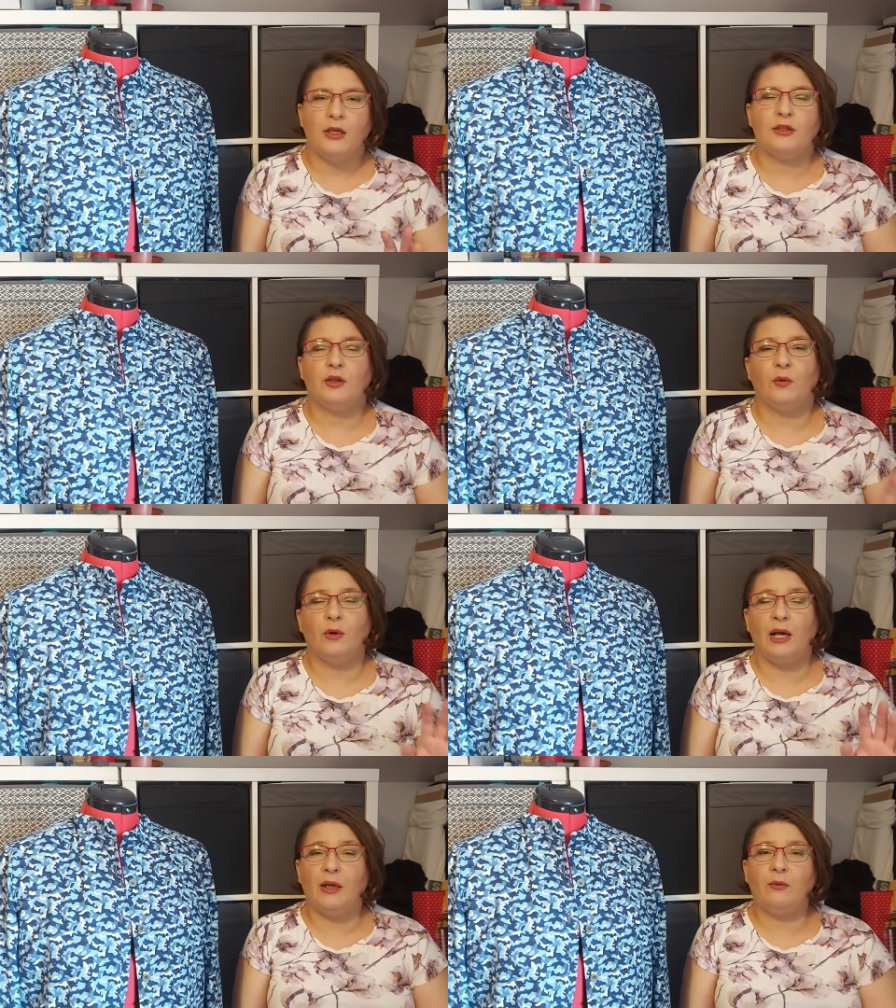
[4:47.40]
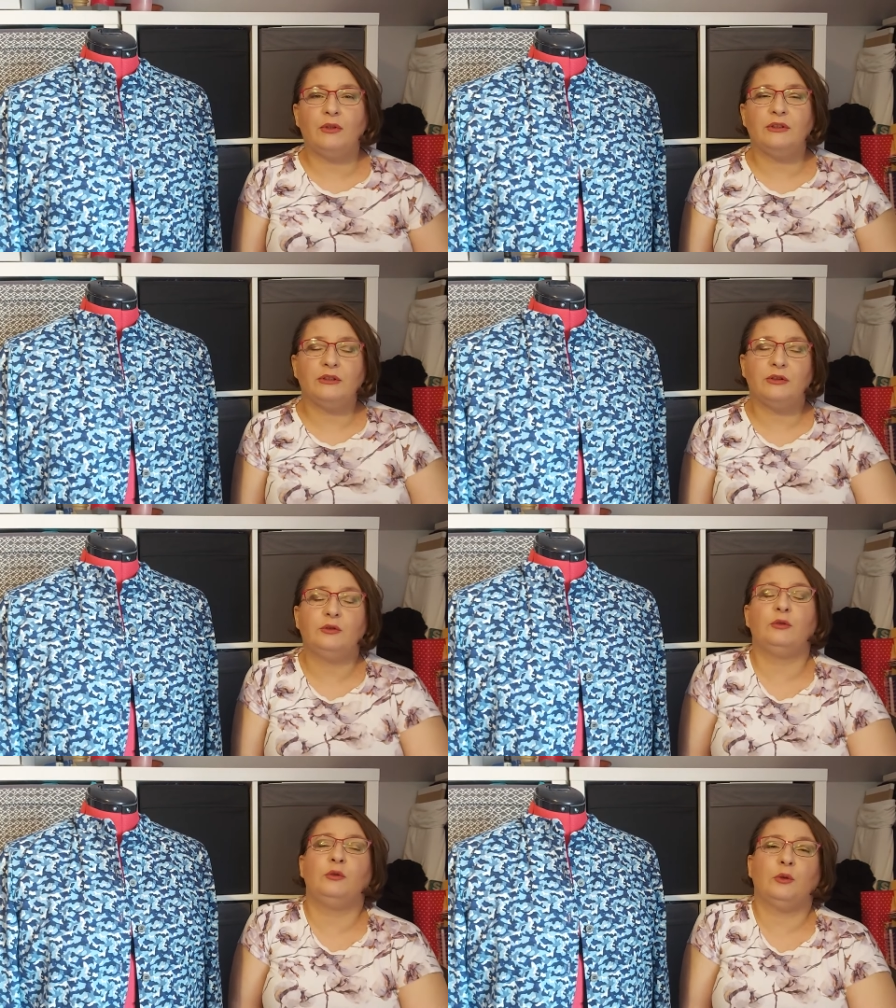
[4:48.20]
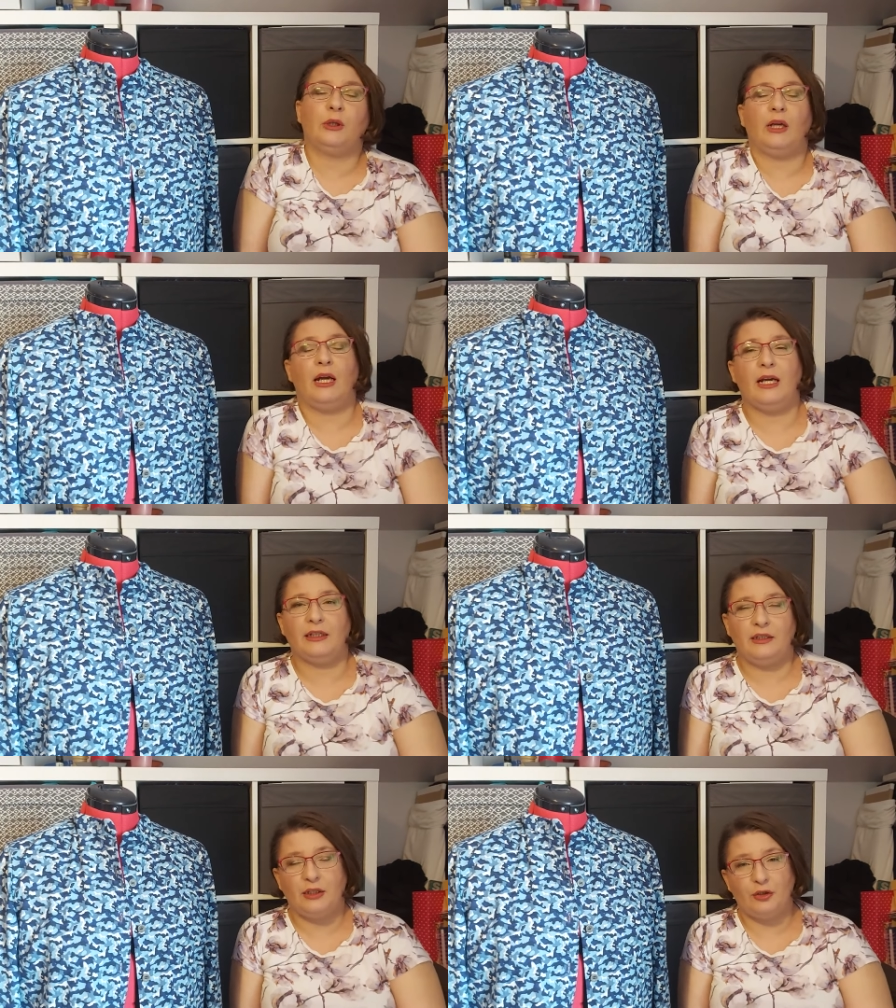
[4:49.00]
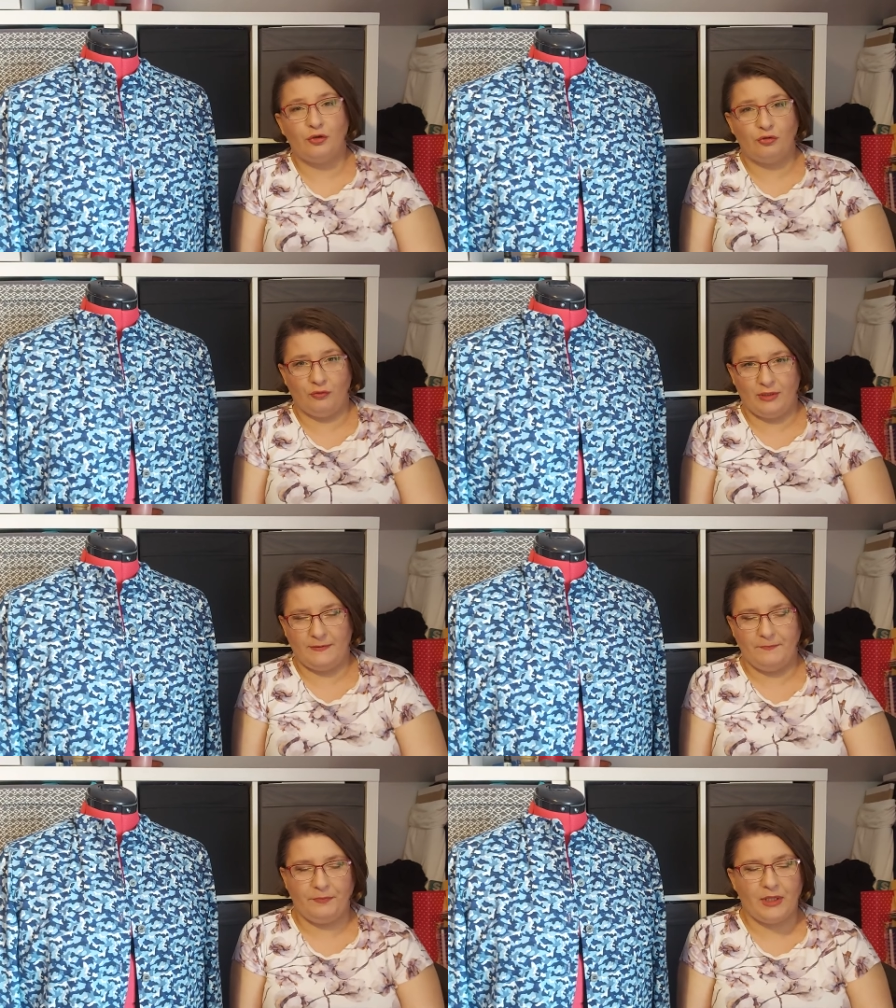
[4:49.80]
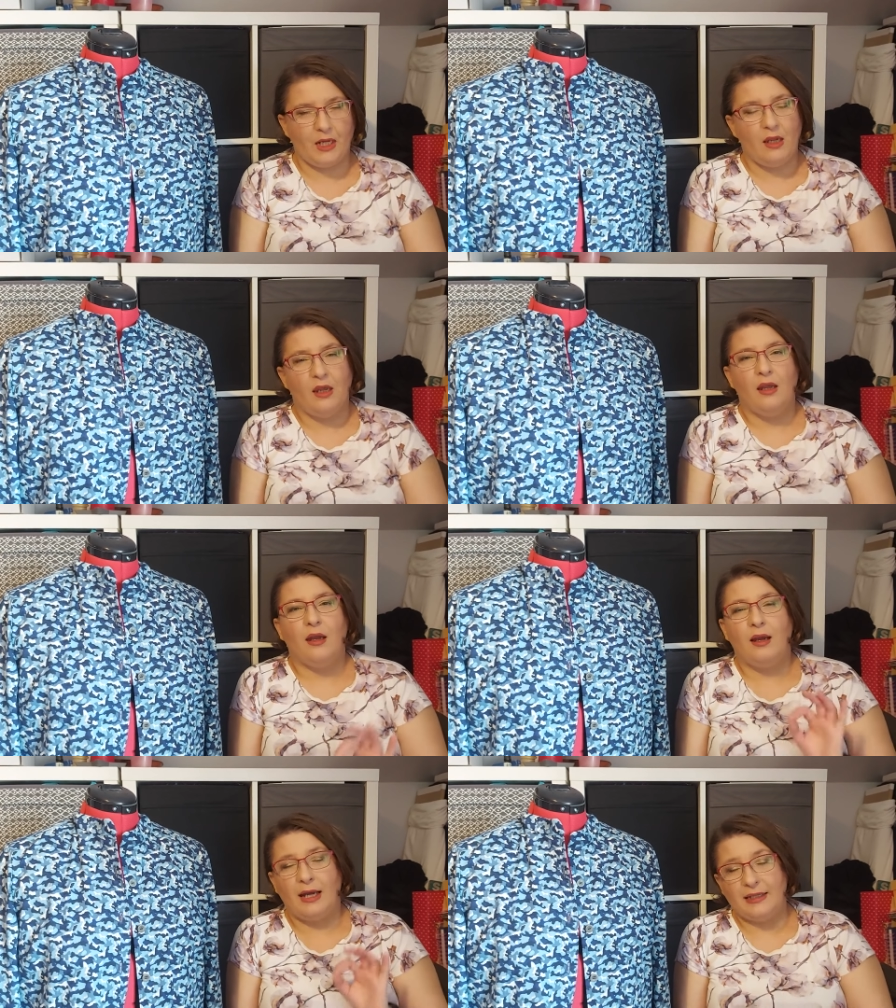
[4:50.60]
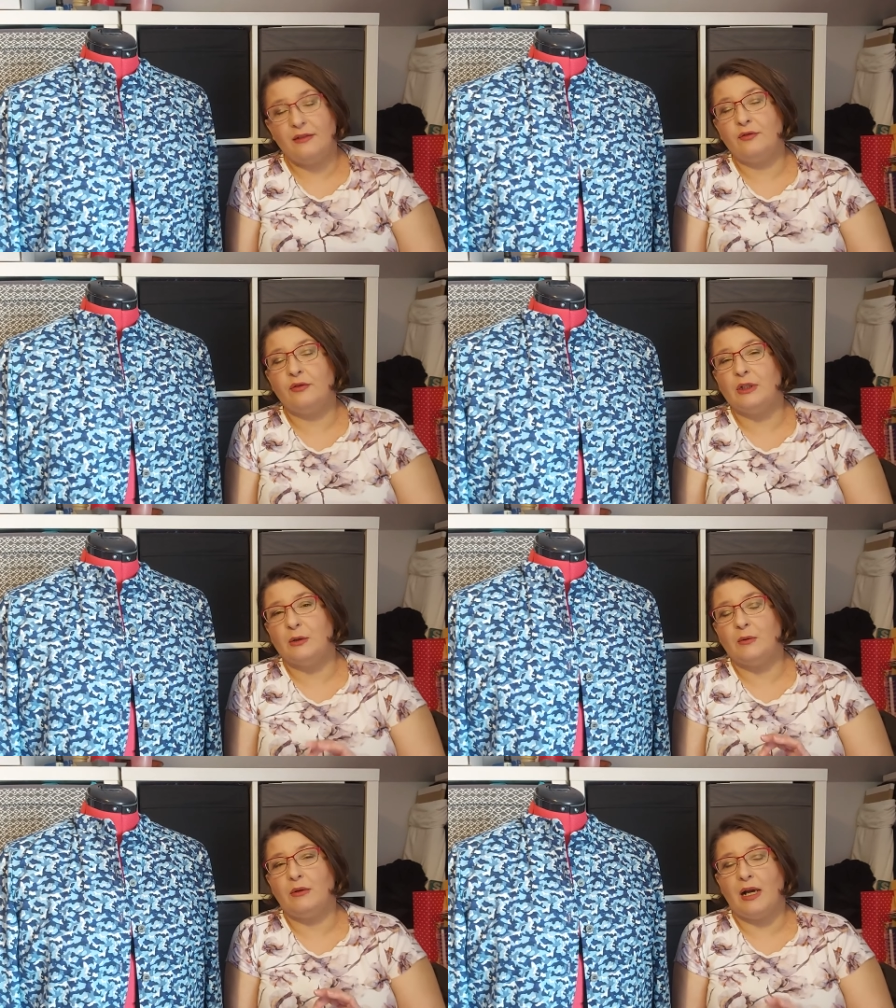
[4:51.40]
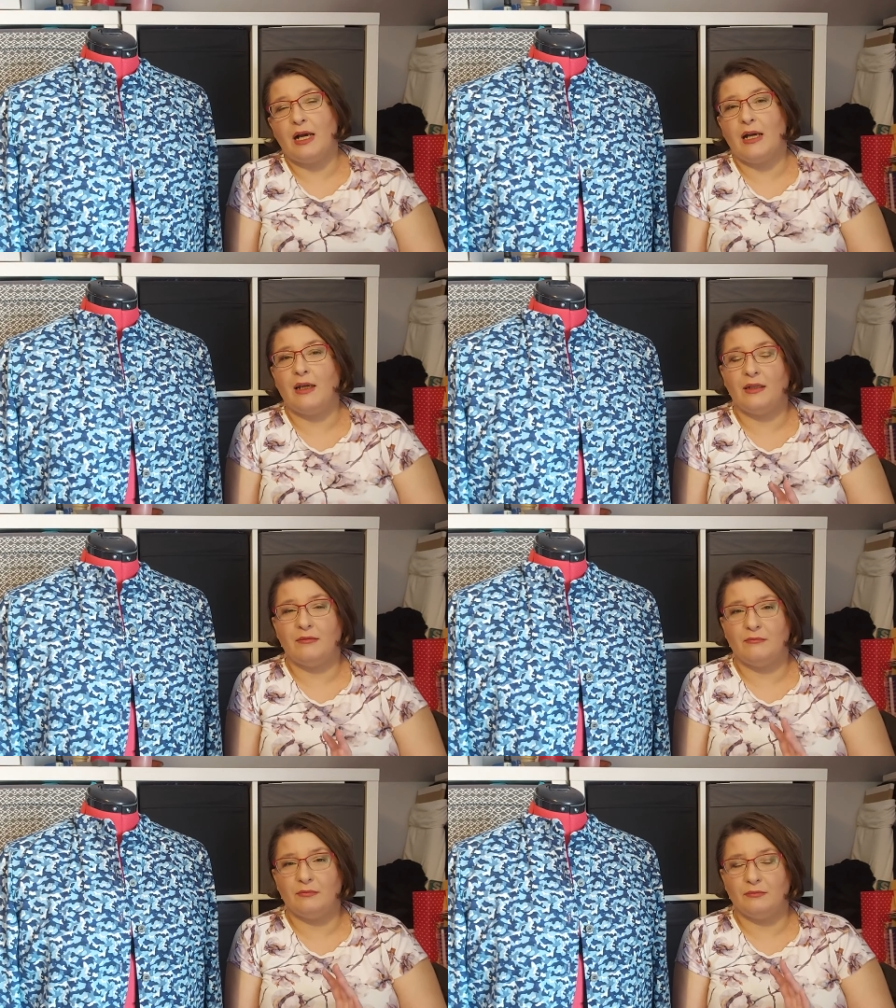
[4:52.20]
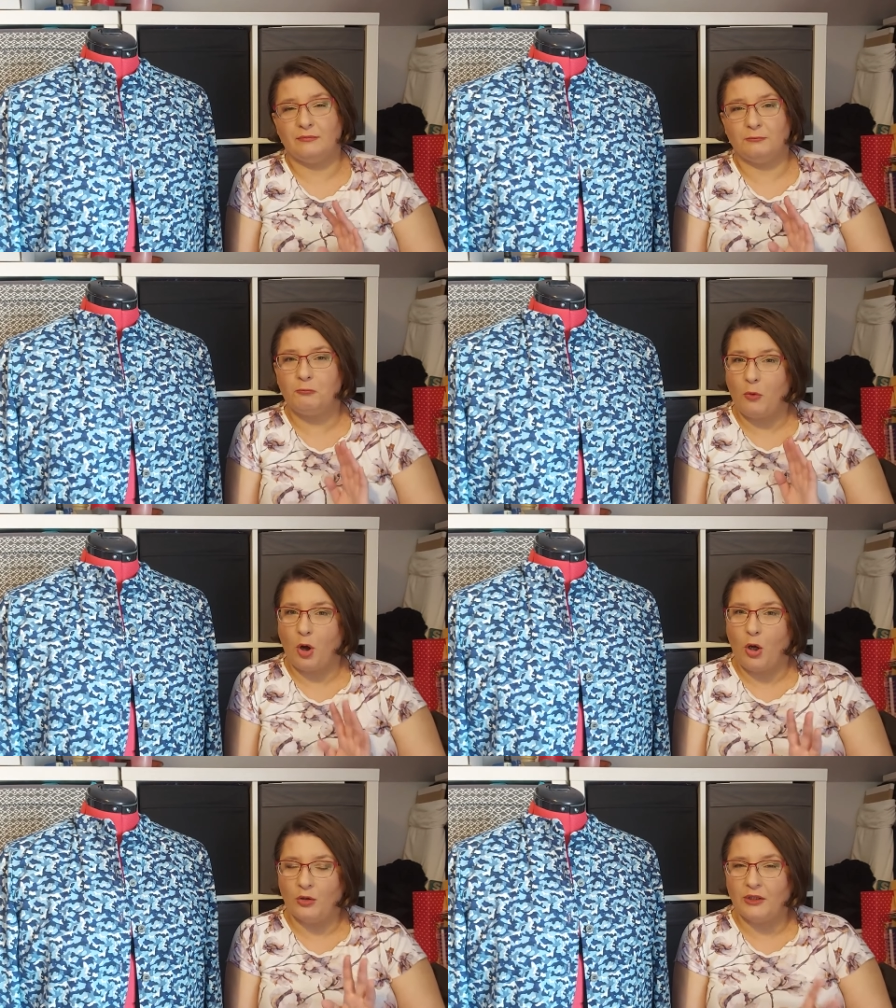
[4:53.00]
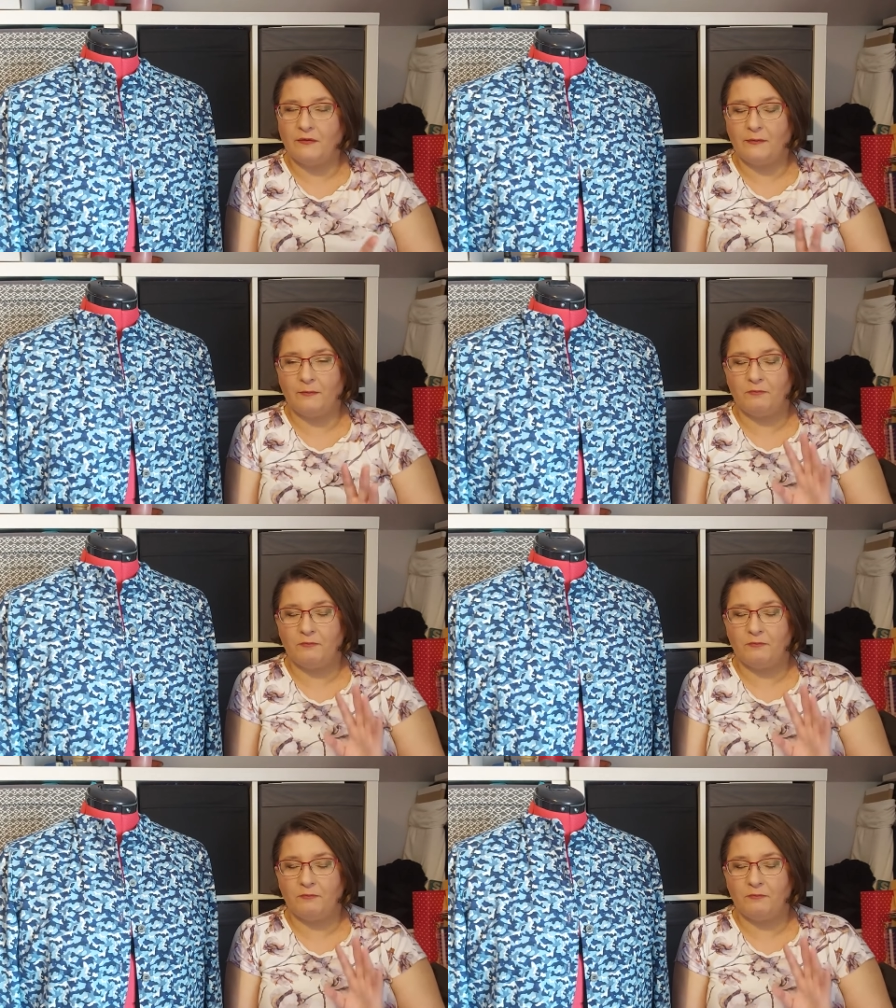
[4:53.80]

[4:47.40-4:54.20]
so i wanted to look at shoes as you know, I'm on the